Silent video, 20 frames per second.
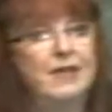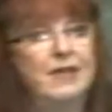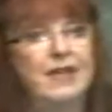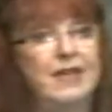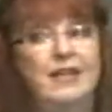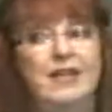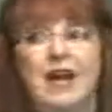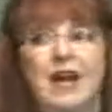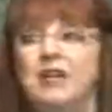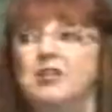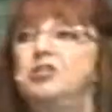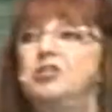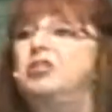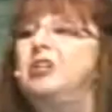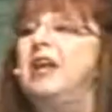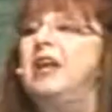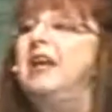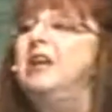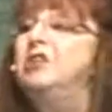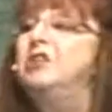God
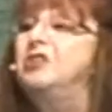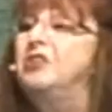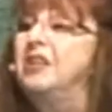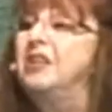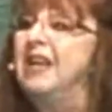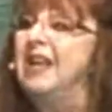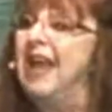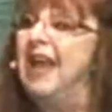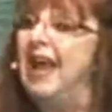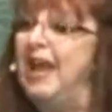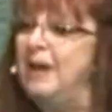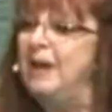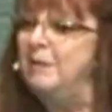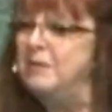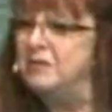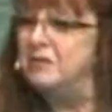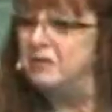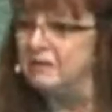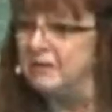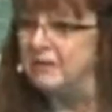changed the
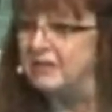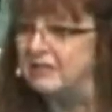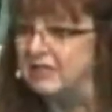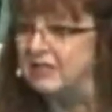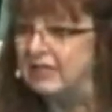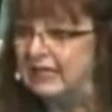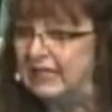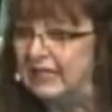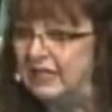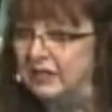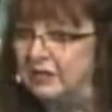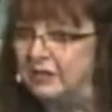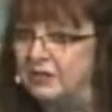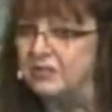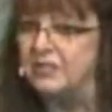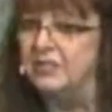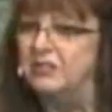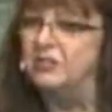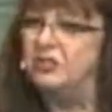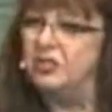names of his
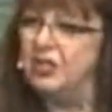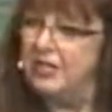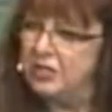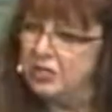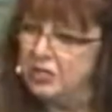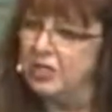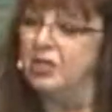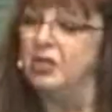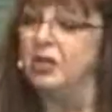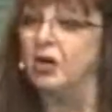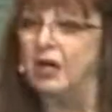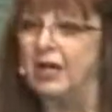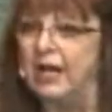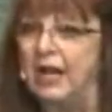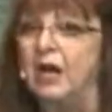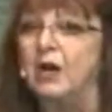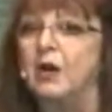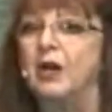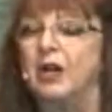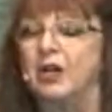leaders. He's changing your
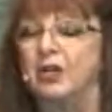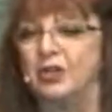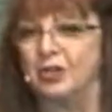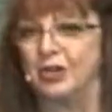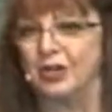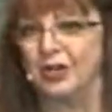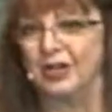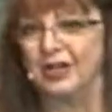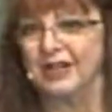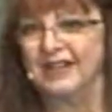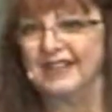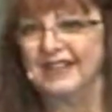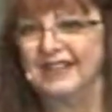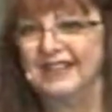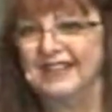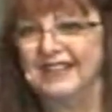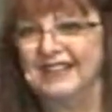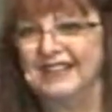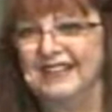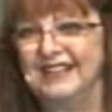character.
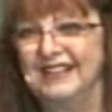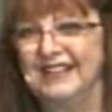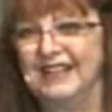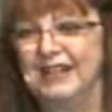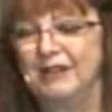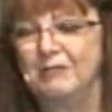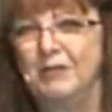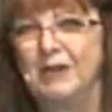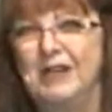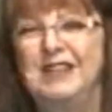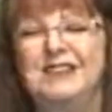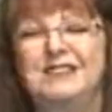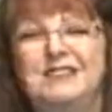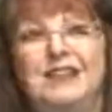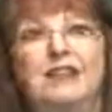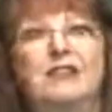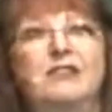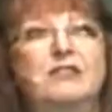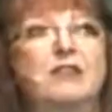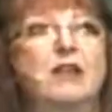What is
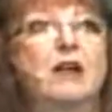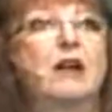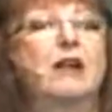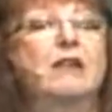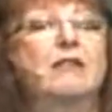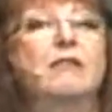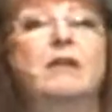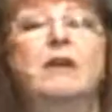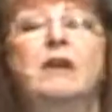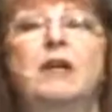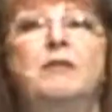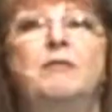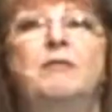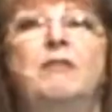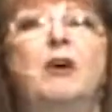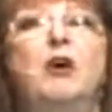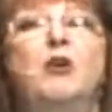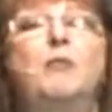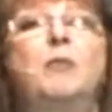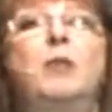that song?
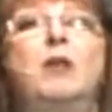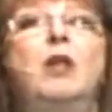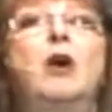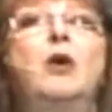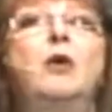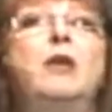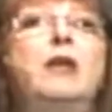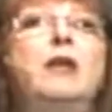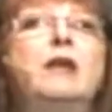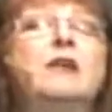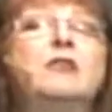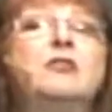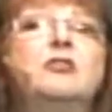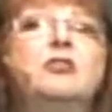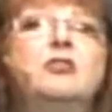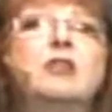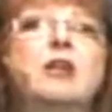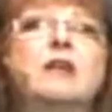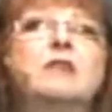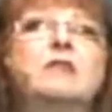Melodious,
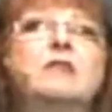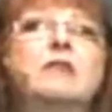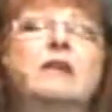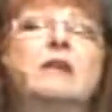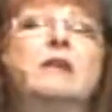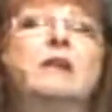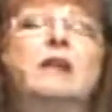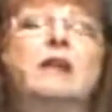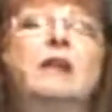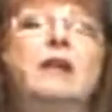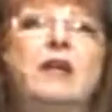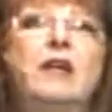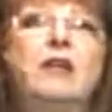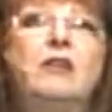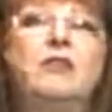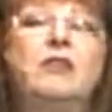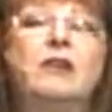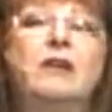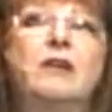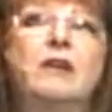gentle,
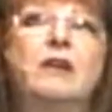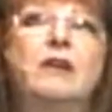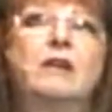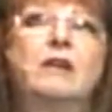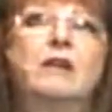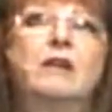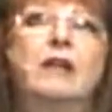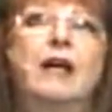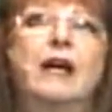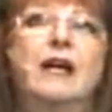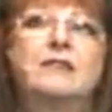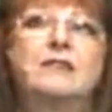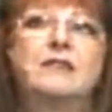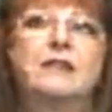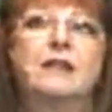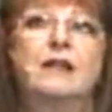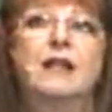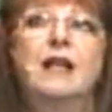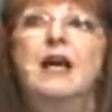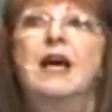ethereal,
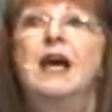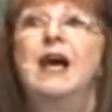classical.